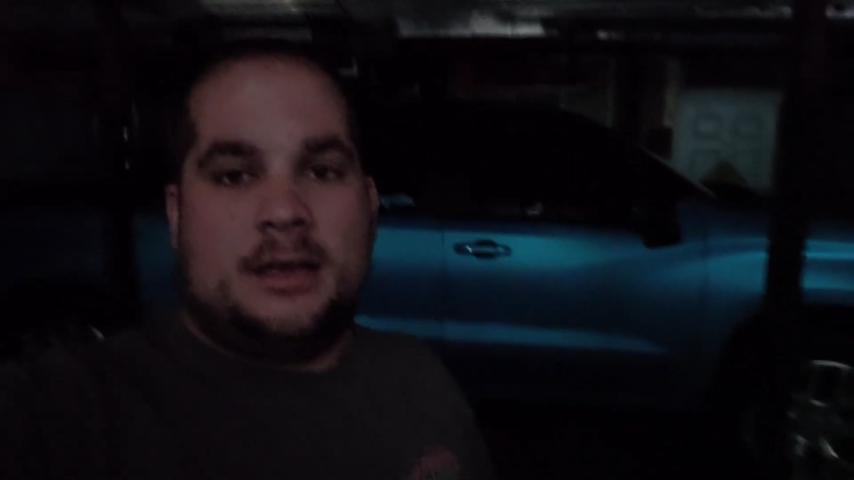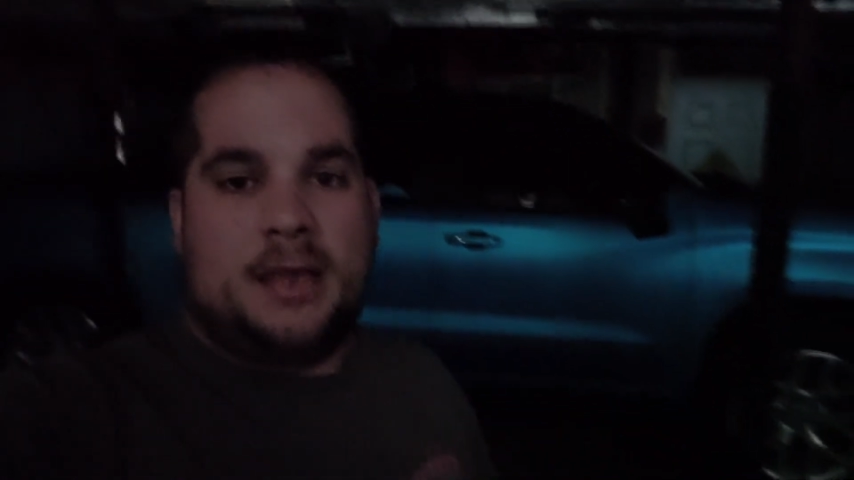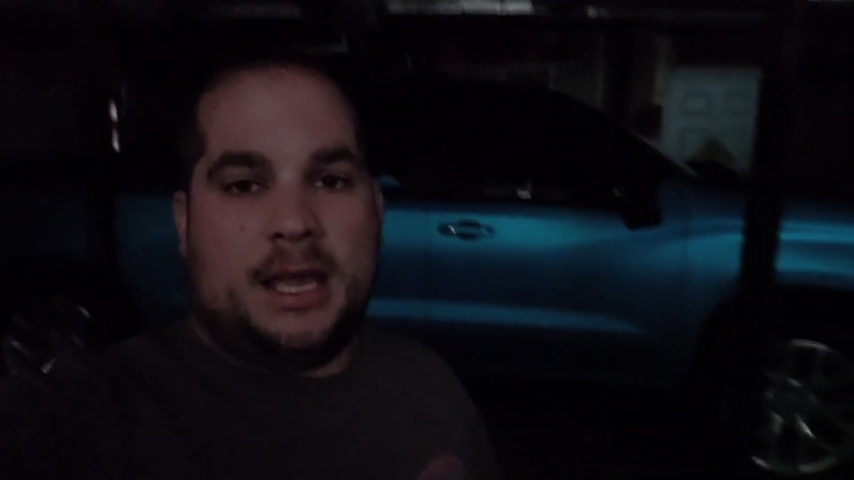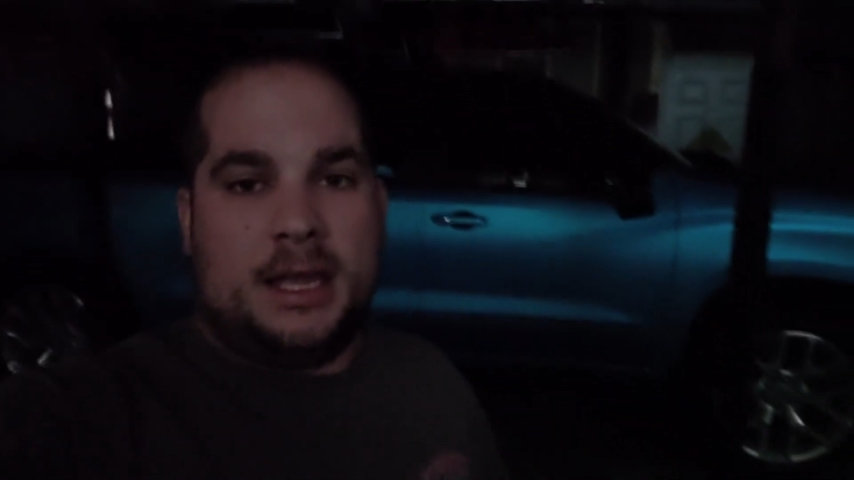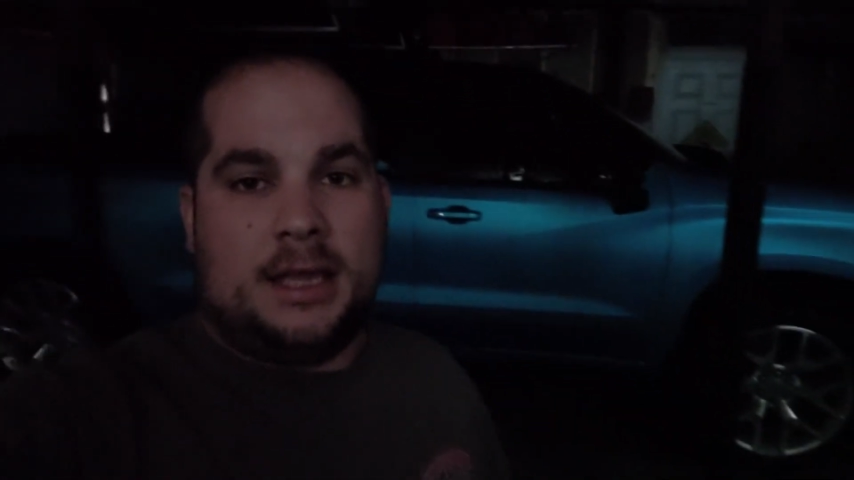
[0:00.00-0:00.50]

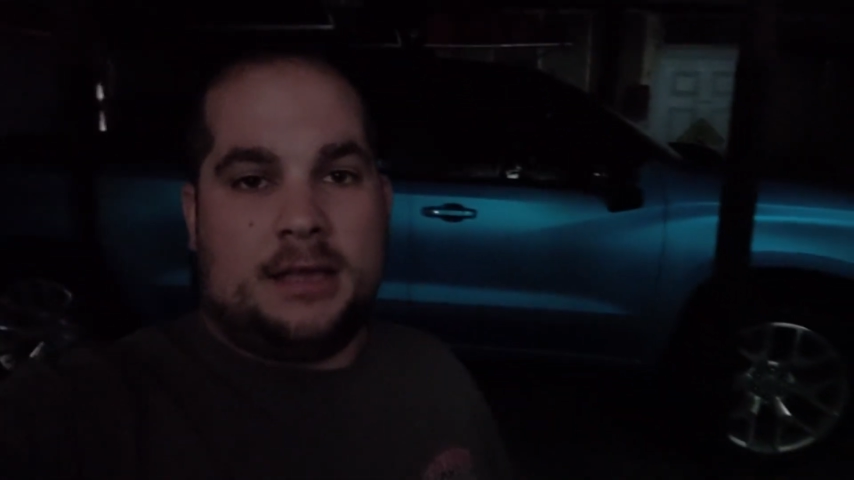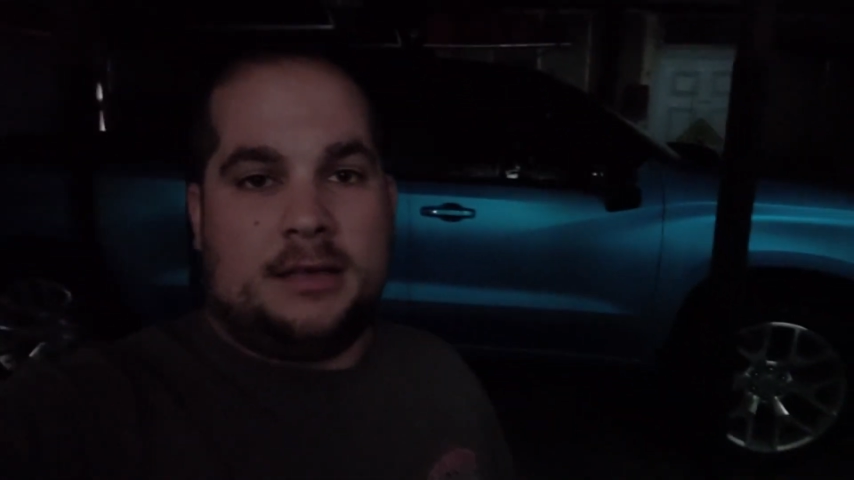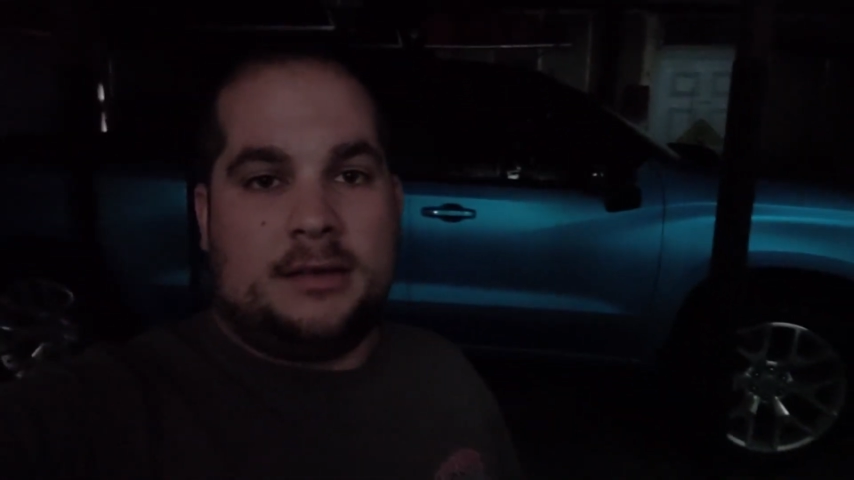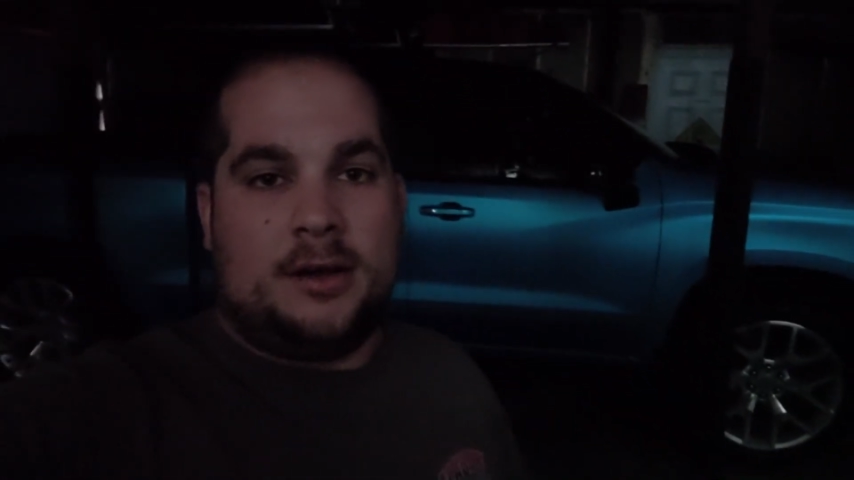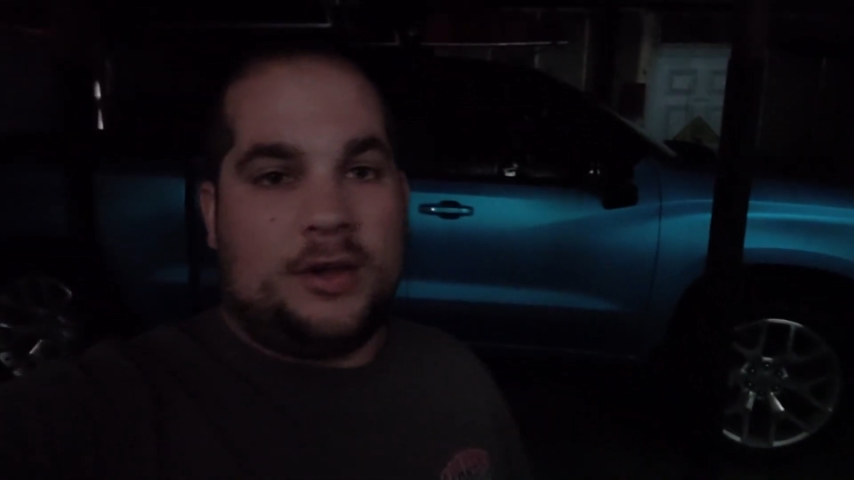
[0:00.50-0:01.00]

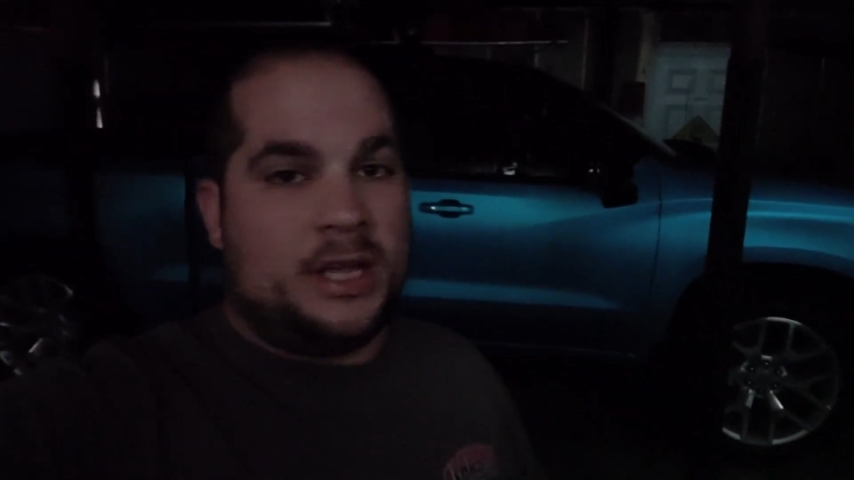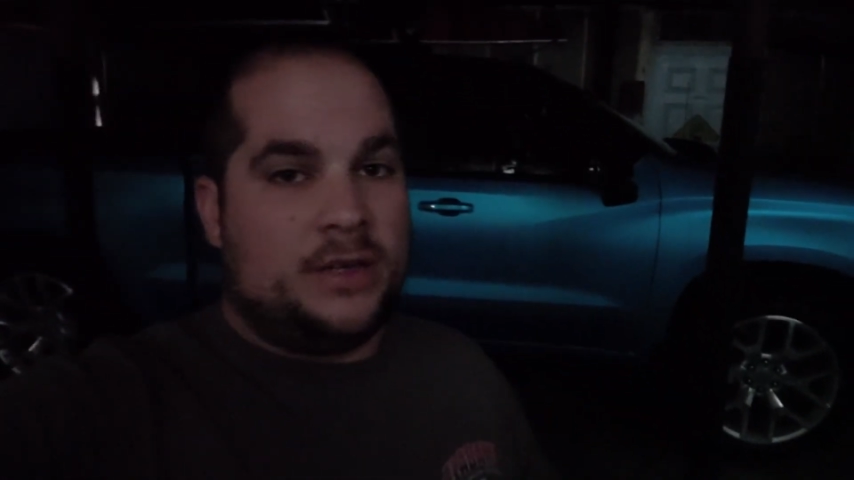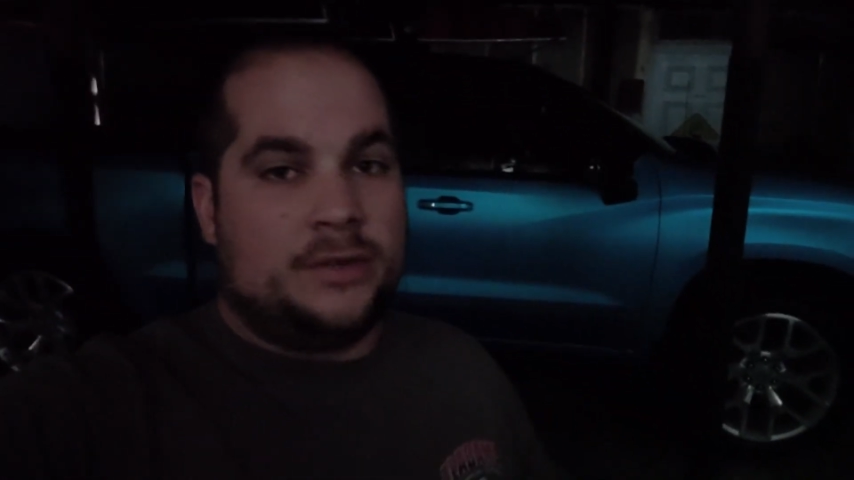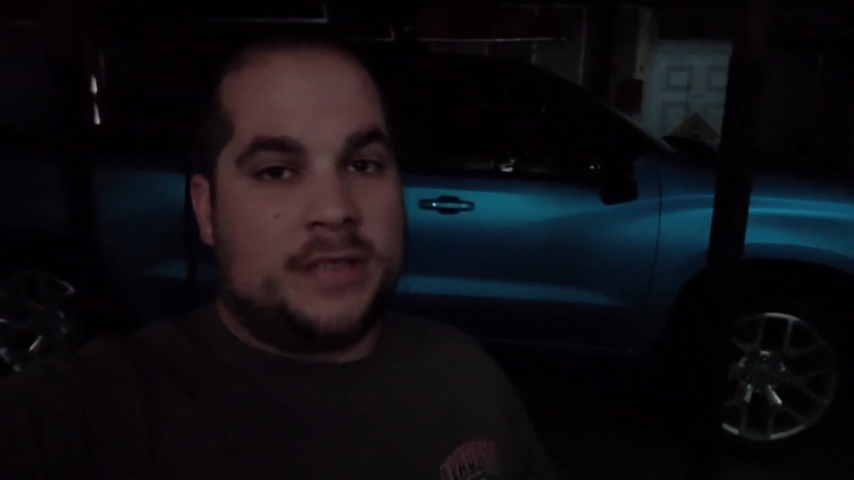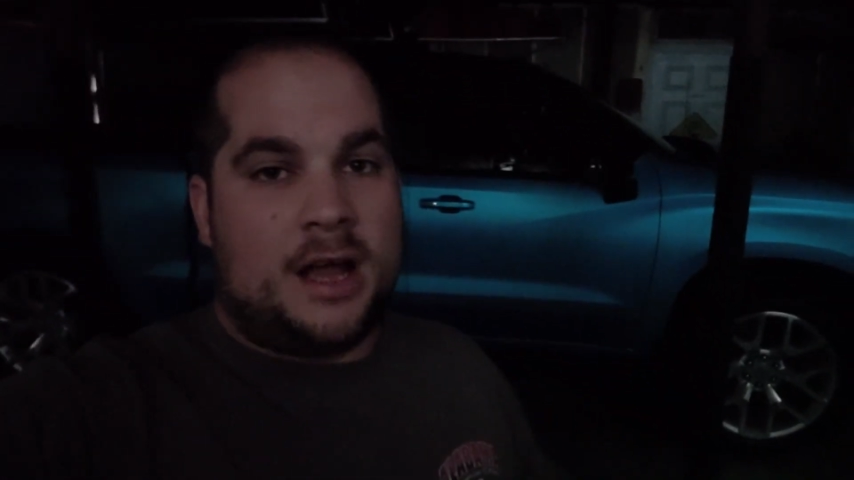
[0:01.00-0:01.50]
And all you gotta do is